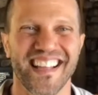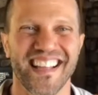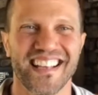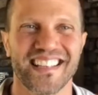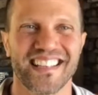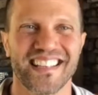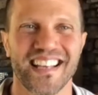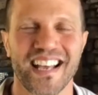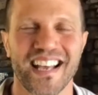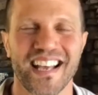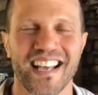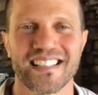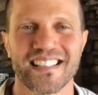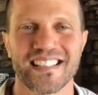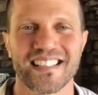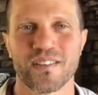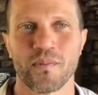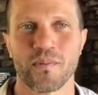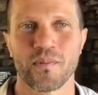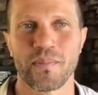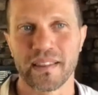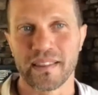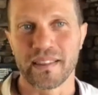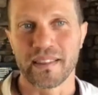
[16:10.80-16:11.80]
Yeah.
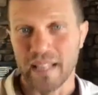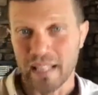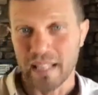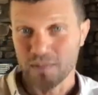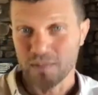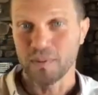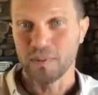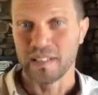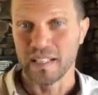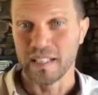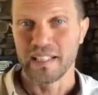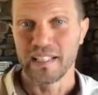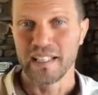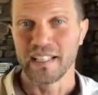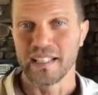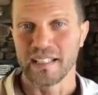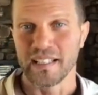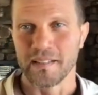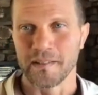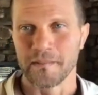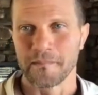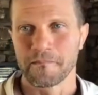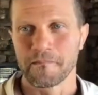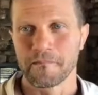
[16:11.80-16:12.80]
So, but that's what they
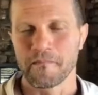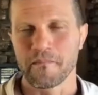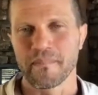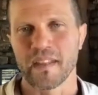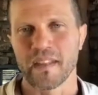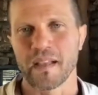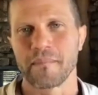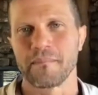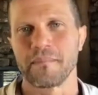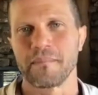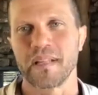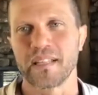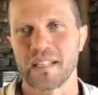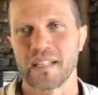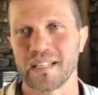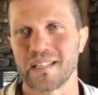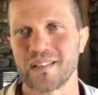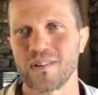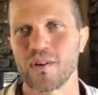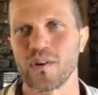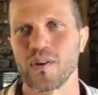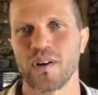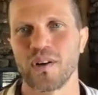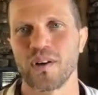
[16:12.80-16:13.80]
need. But they
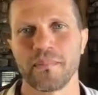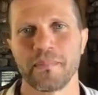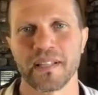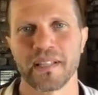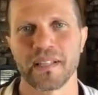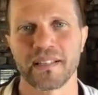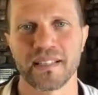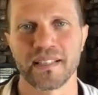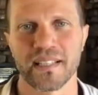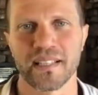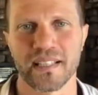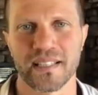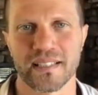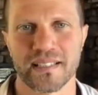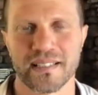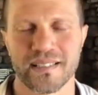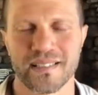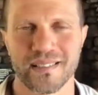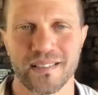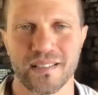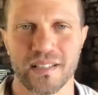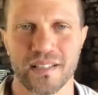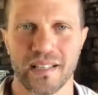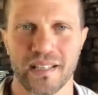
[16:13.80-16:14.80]
go, but
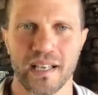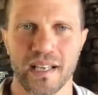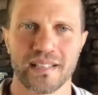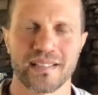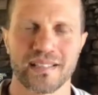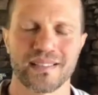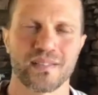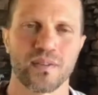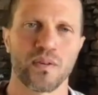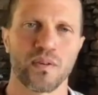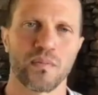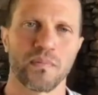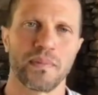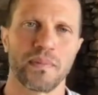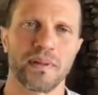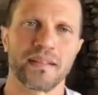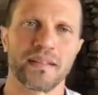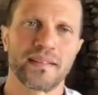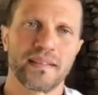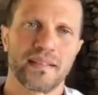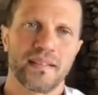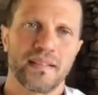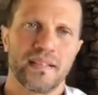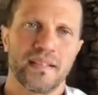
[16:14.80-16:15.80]
it's, yeah. So
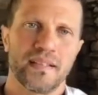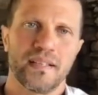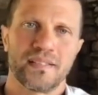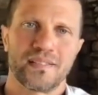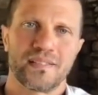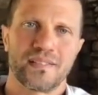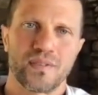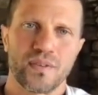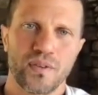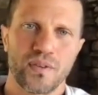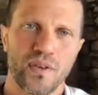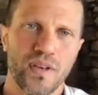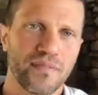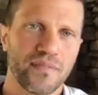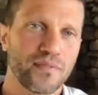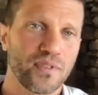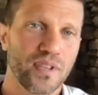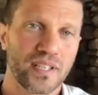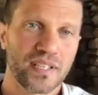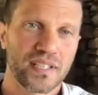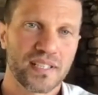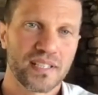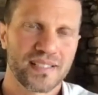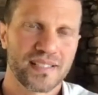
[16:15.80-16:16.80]
you have to
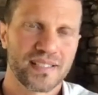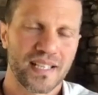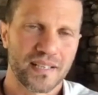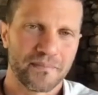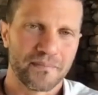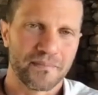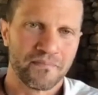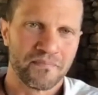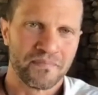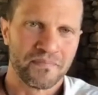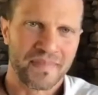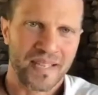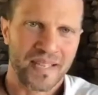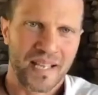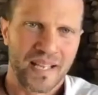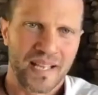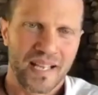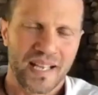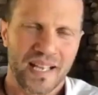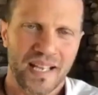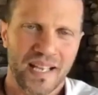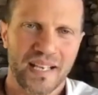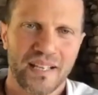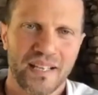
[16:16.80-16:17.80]
understand.
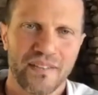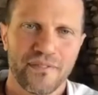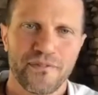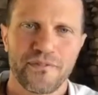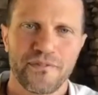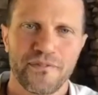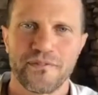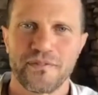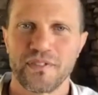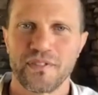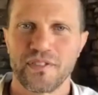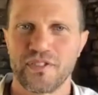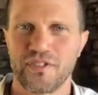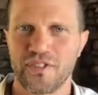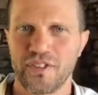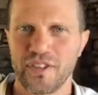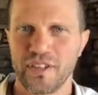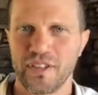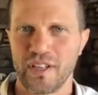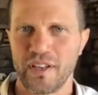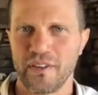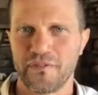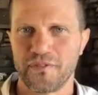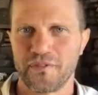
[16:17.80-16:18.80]
And if
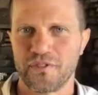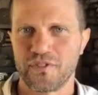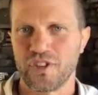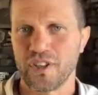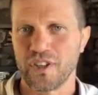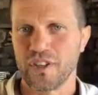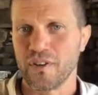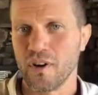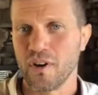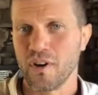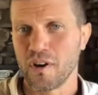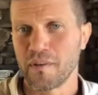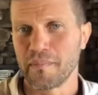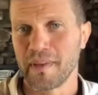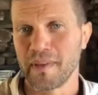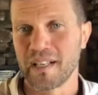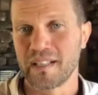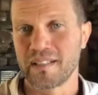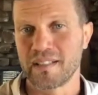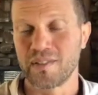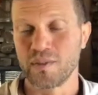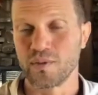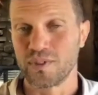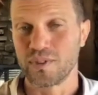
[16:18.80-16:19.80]
Qigong
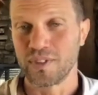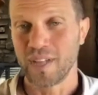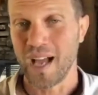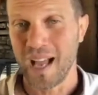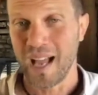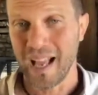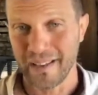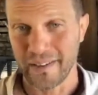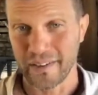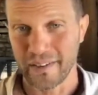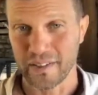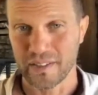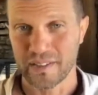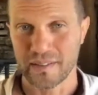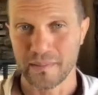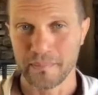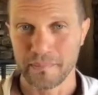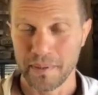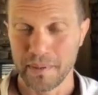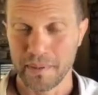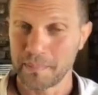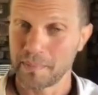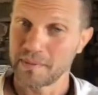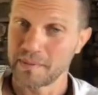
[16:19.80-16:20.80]
makes you tired, some
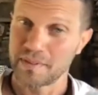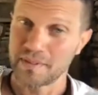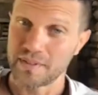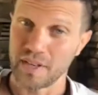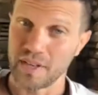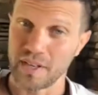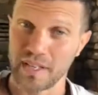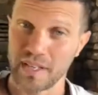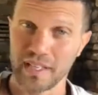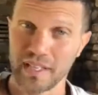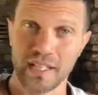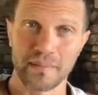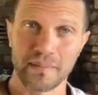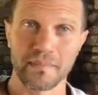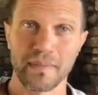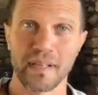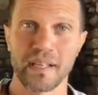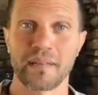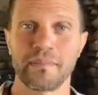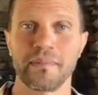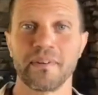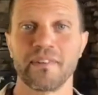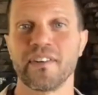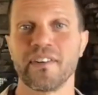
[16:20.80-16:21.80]
people starting and
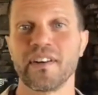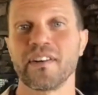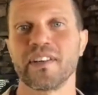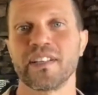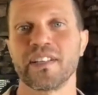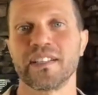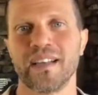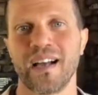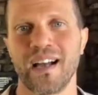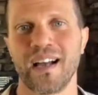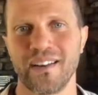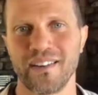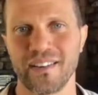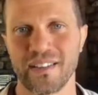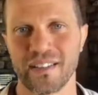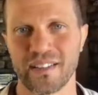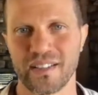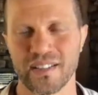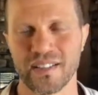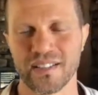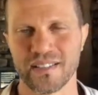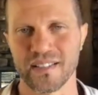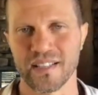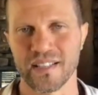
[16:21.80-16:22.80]
make me very tired
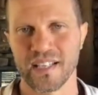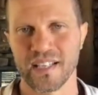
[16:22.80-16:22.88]
because